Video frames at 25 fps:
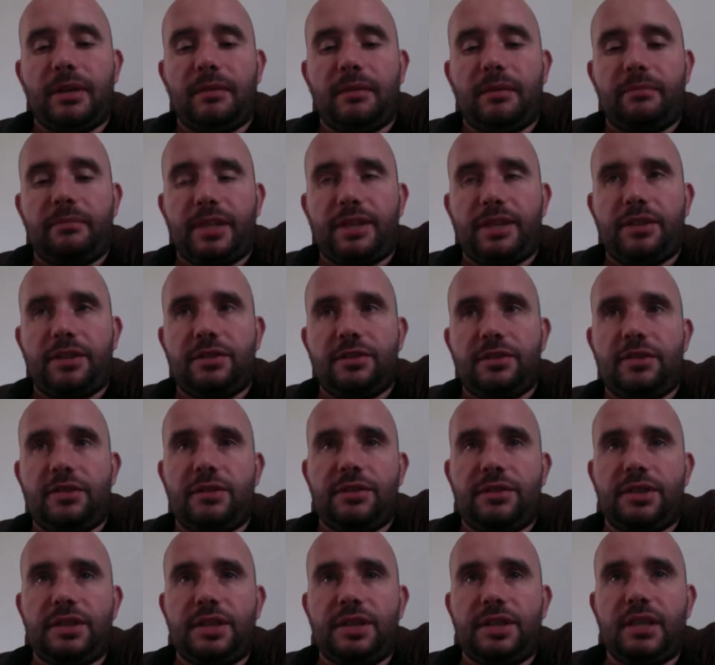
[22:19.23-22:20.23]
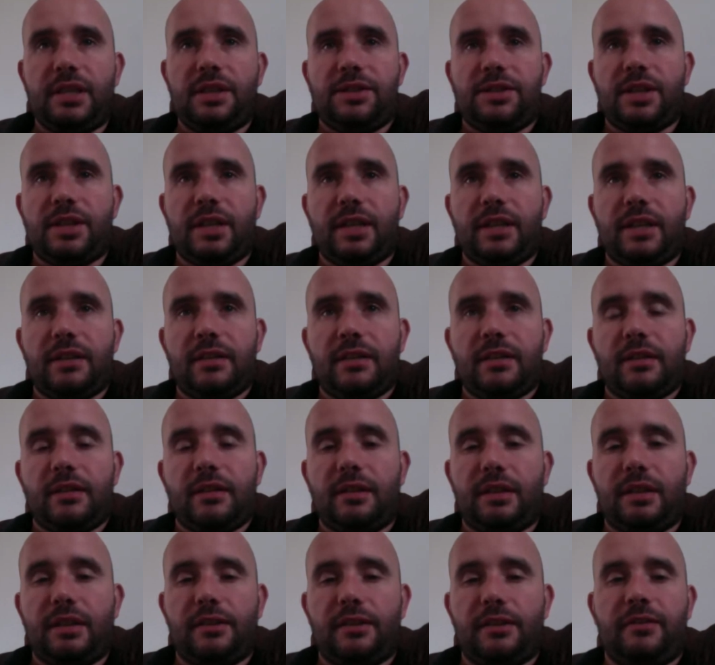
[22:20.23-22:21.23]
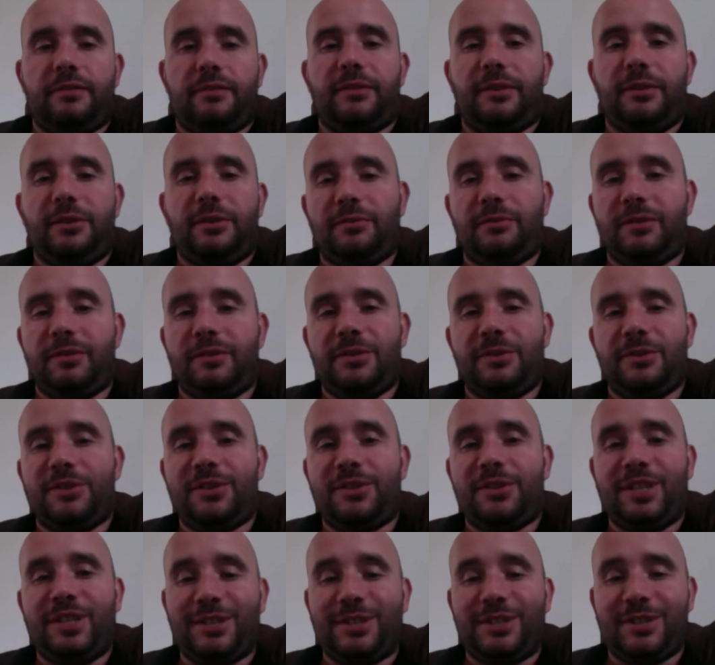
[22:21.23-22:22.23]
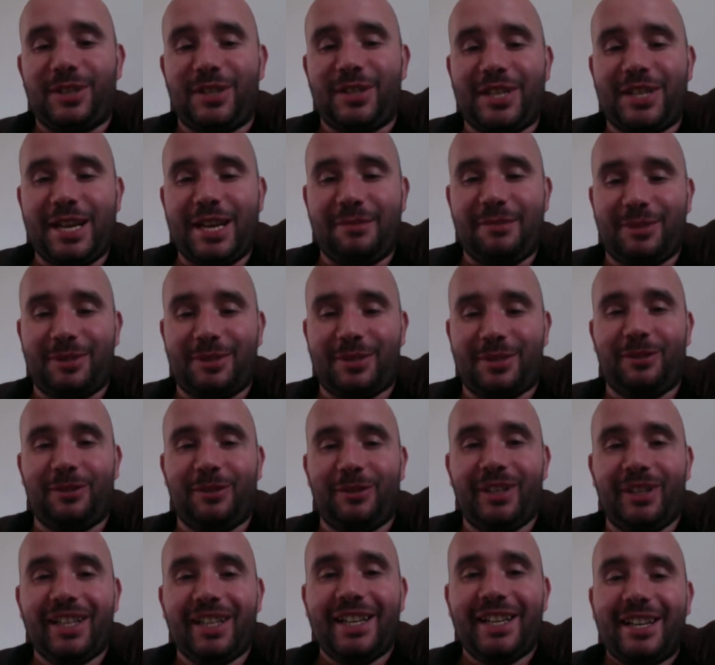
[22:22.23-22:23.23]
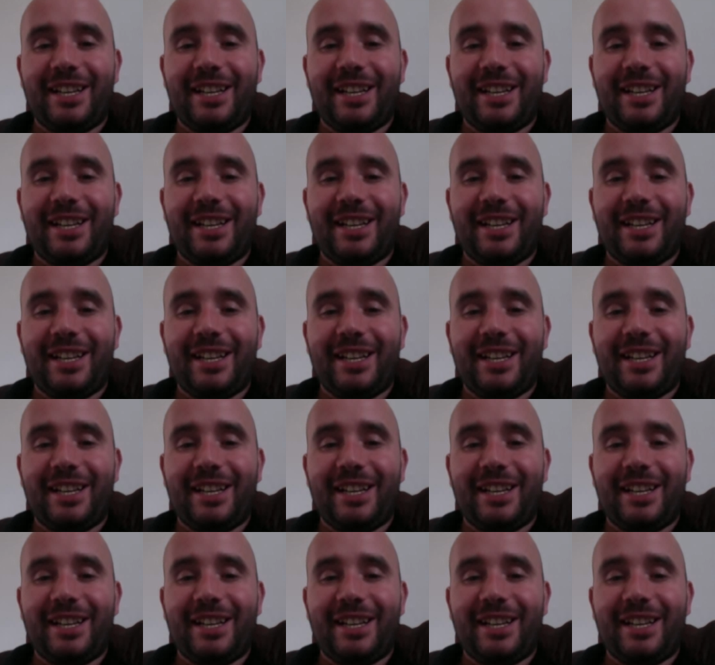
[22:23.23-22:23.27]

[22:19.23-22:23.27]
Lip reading: Ben Messenger used to teach at. I don't know if you knew, we used to teach at the same school.